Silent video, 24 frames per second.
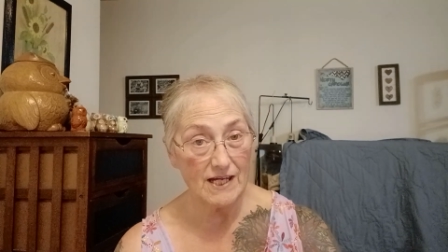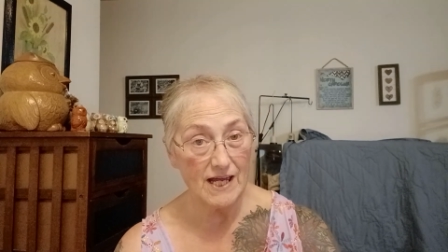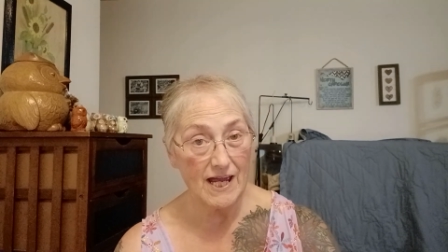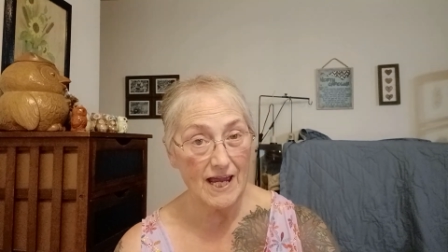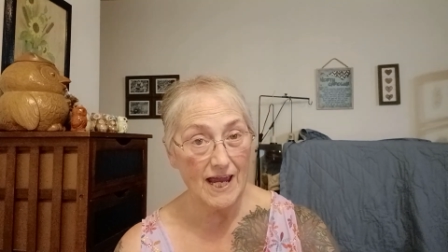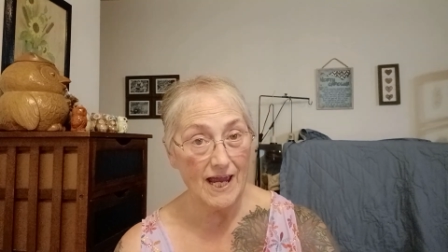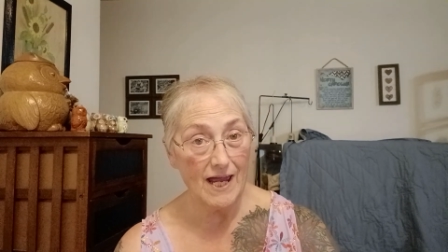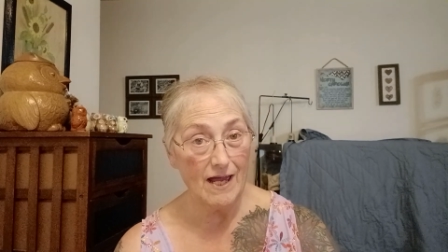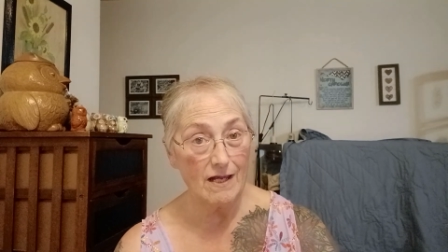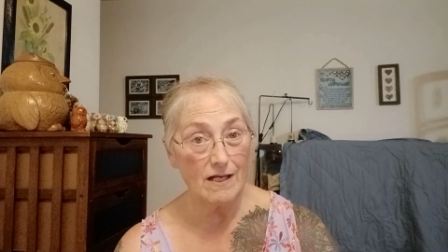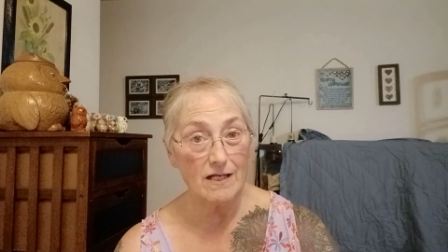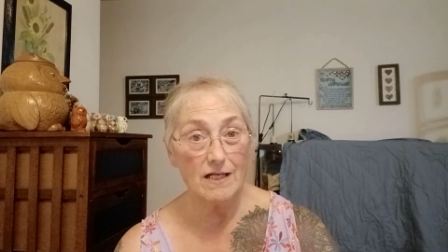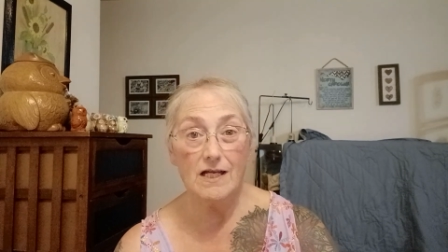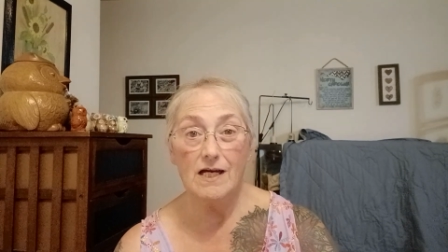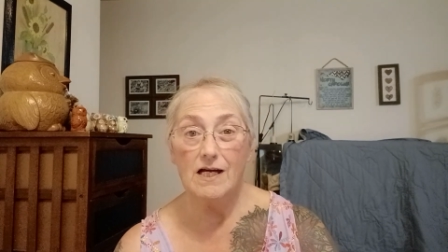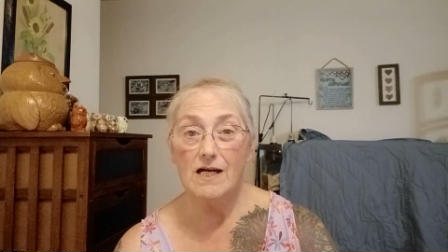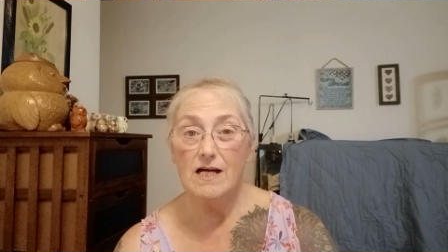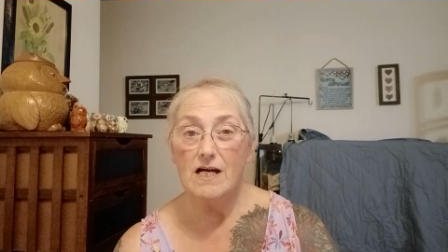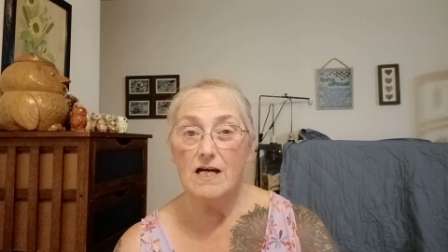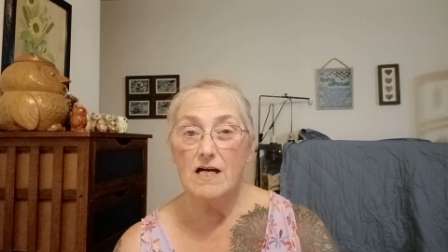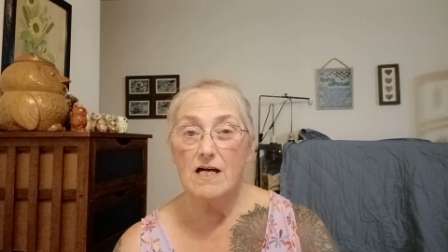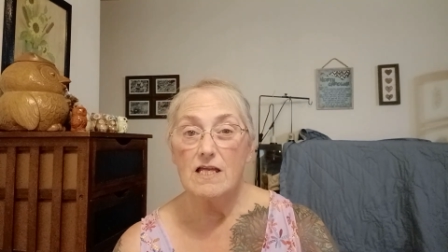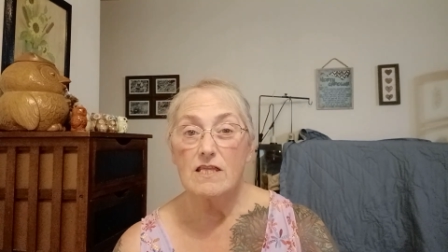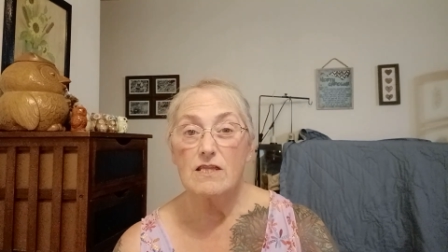And
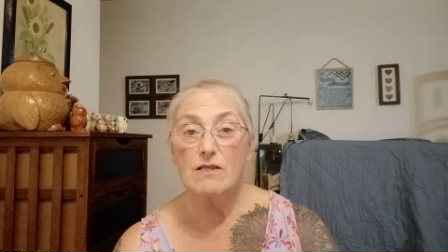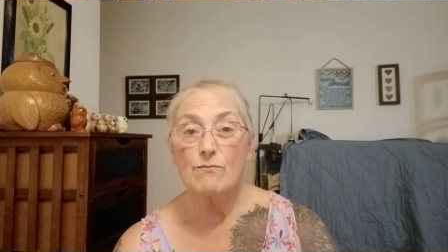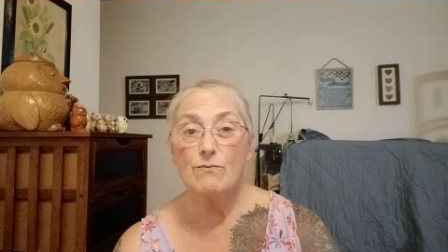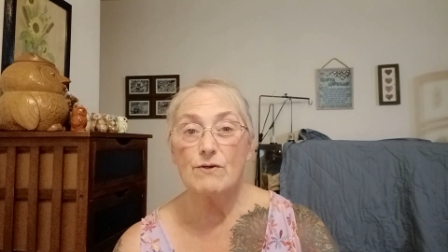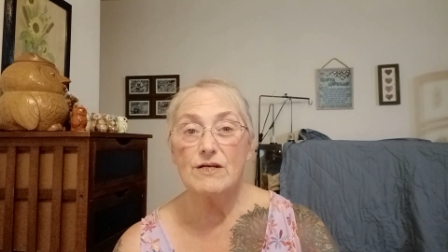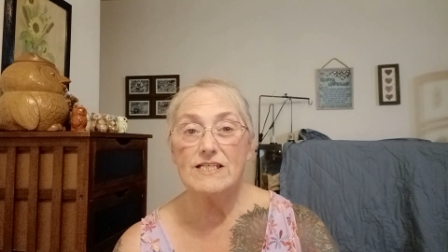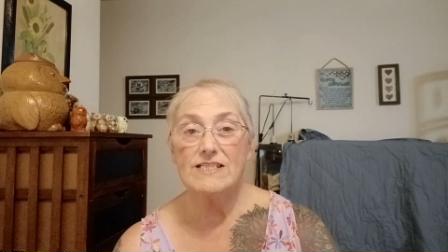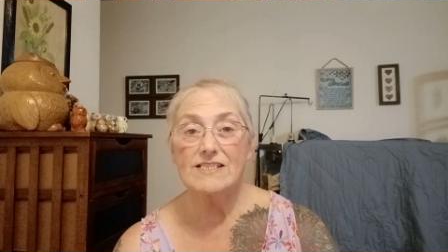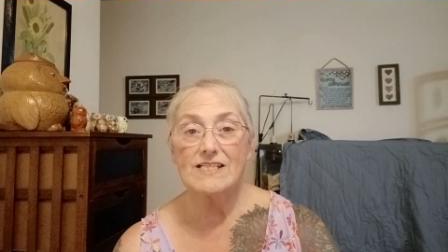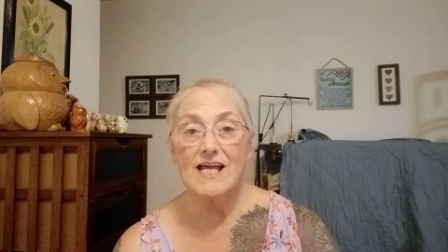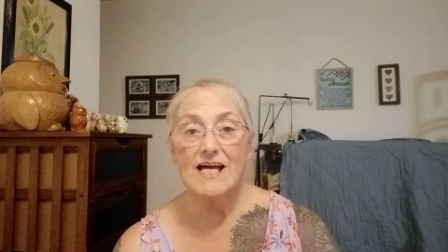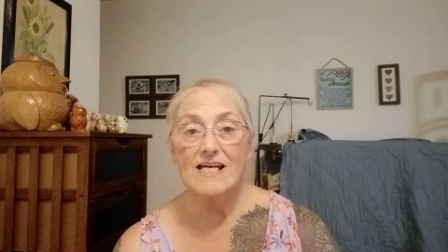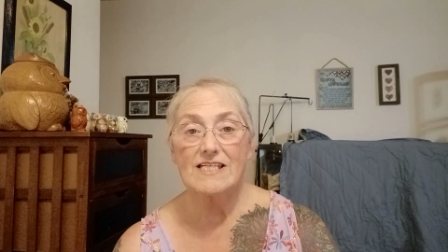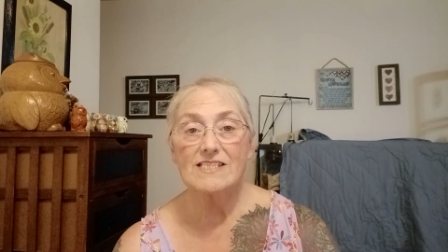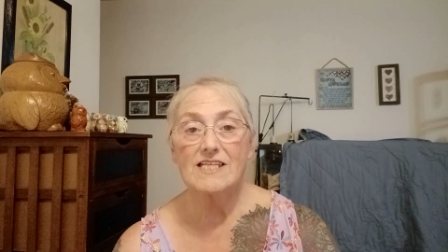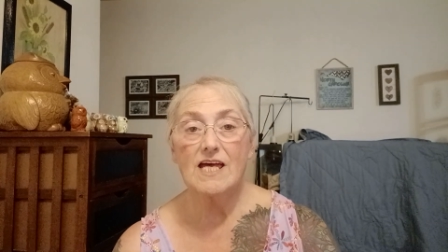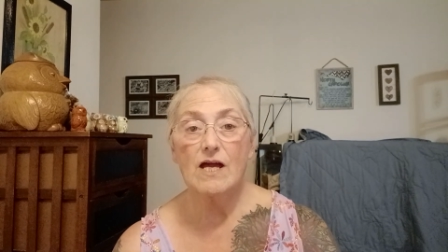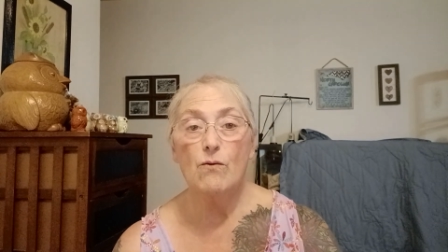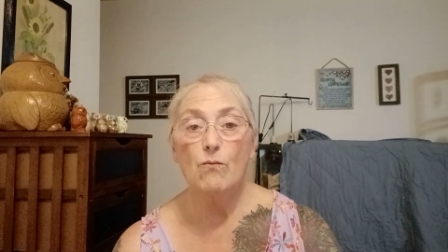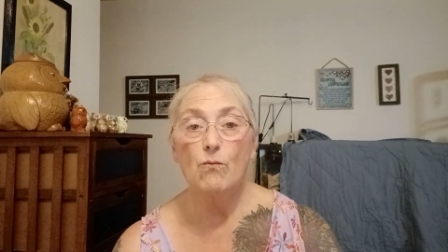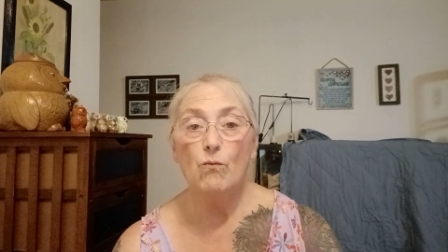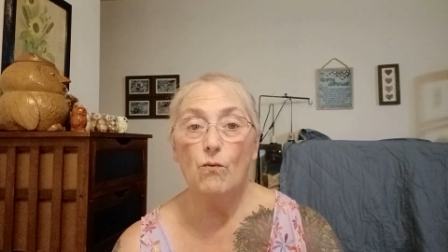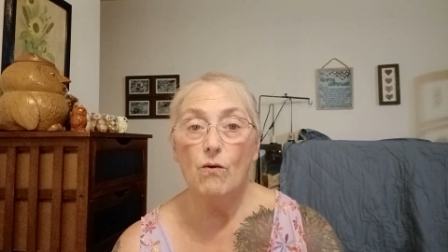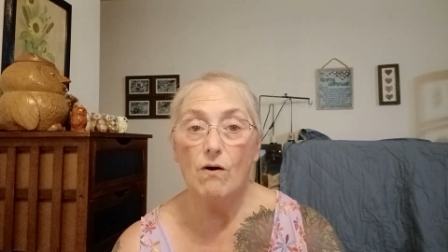the reason I say
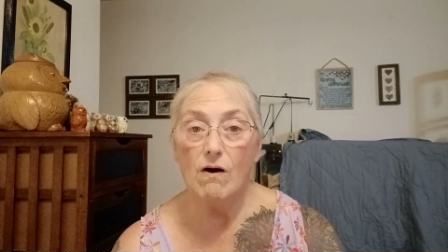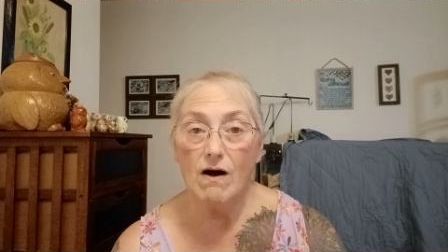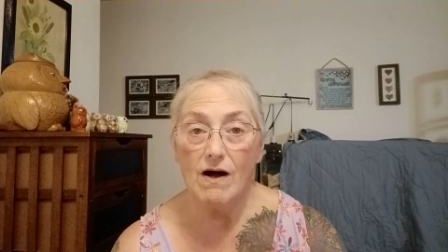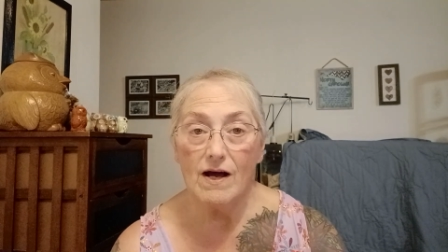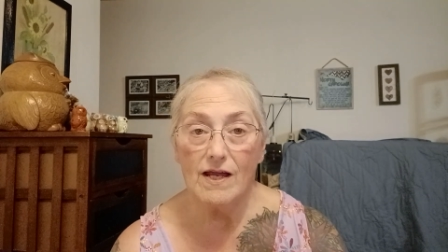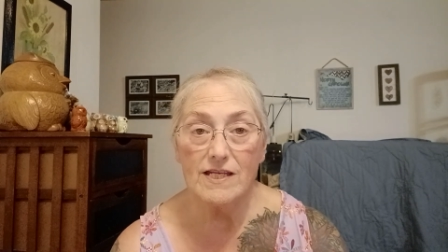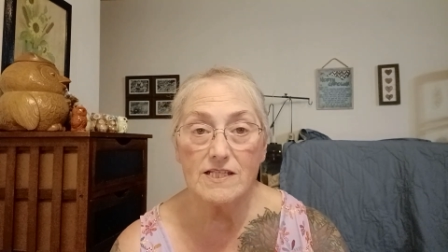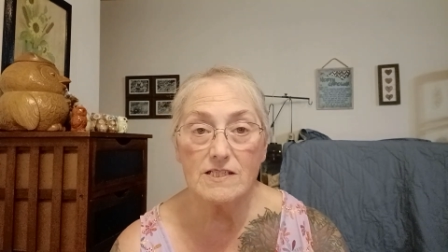one